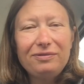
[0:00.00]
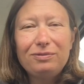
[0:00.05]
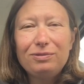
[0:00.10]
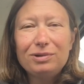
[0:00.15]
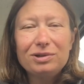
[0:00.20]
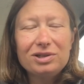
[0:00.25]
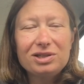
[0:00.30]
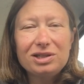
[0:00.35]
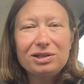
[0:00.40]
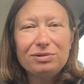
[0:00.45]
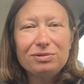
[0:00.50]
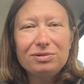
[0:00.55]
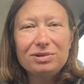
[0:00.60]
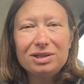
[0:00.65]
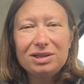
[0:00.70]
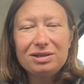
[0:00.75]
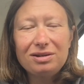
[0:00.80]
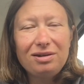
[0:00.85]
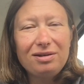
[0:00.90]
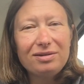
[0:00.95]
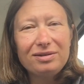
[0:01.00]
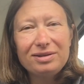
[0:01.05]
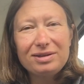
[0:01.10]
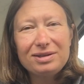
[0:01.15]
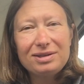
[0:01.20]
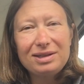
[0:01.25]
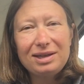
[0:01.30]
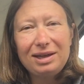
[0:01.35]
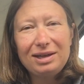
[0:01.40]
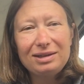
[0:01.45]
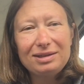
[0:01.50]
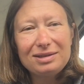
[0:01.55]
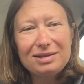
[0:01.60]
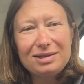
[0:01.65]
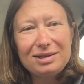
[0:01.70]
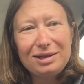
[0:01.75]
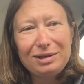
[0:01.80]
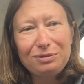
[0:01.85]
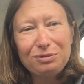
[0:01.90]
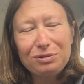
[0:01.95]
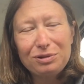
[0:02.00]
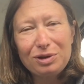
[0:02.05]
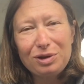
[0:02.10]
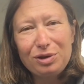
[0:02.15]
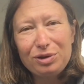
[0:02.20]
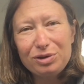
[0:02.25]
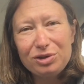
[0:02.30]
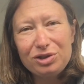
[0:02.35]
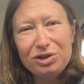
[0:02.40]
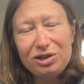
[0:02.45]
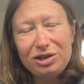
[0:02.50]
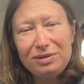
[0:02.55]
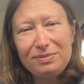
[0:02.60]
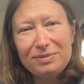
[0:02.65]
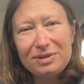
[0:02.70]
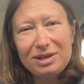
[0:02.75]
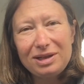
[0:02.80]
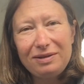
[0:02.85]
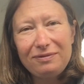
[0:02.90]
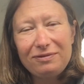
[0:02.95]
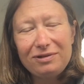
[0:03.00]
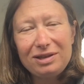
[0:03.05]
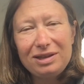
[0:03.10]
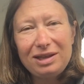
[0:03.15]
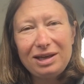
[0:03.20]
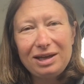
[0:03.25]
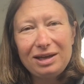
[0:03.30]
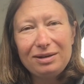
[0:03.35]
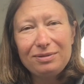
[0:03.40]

watching all the dancing and seeing all the costumes and everything.